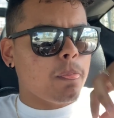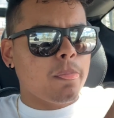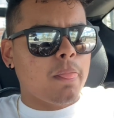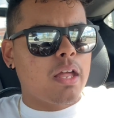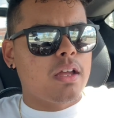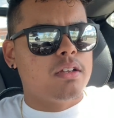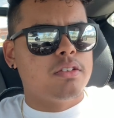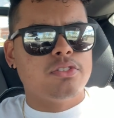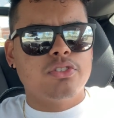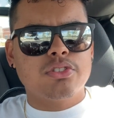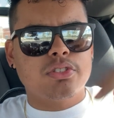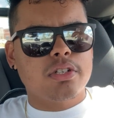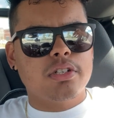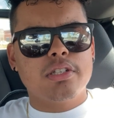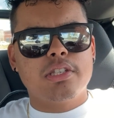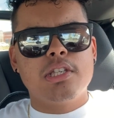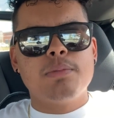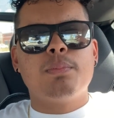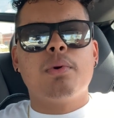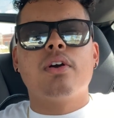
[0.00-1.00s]
And it's just gonna
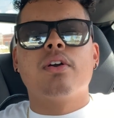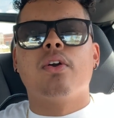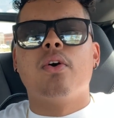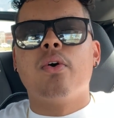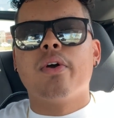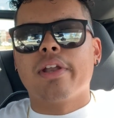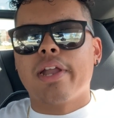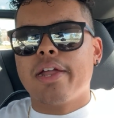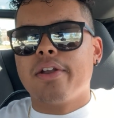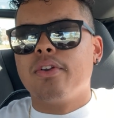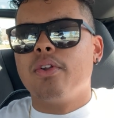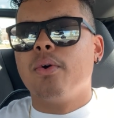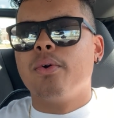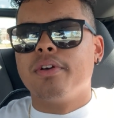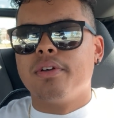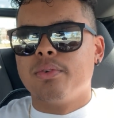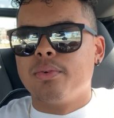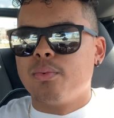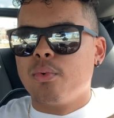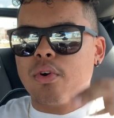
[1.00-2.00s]
keep on going, I know
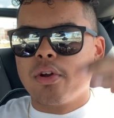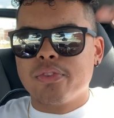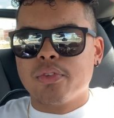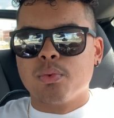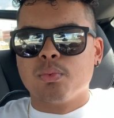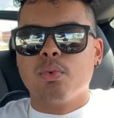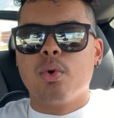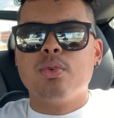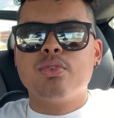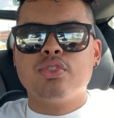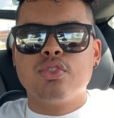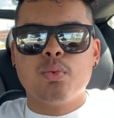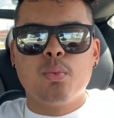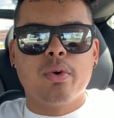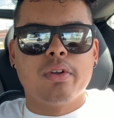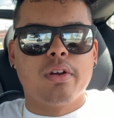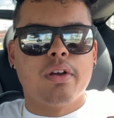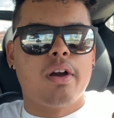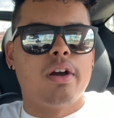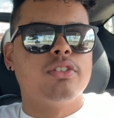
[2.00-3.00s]
it. We're on the road to
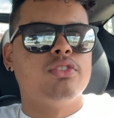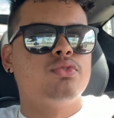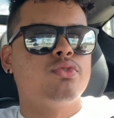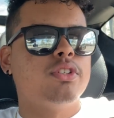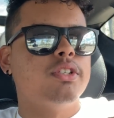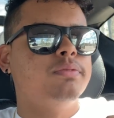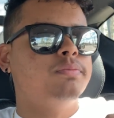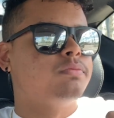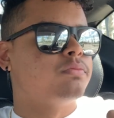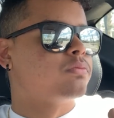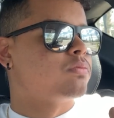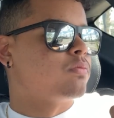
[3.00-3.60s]
100.